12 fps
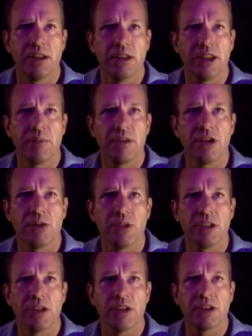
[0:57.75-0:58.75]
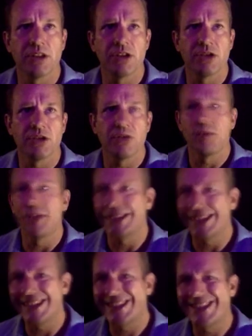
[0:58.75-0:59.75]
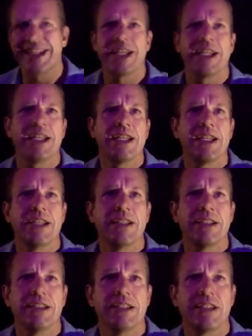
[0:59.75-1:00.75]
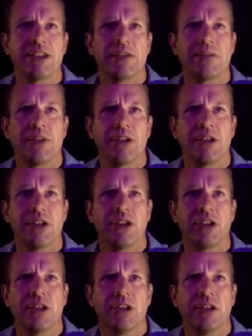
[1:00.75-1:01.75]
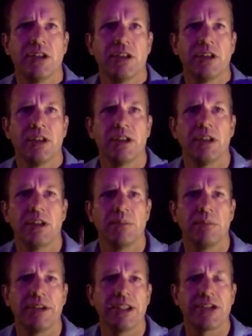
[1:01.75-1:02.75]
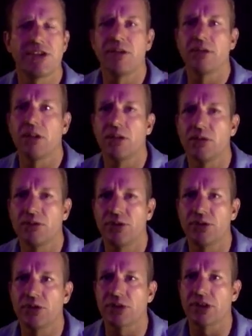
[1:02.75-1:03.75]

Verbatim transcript: that means we get to consume, let's say, this much. But that's zero future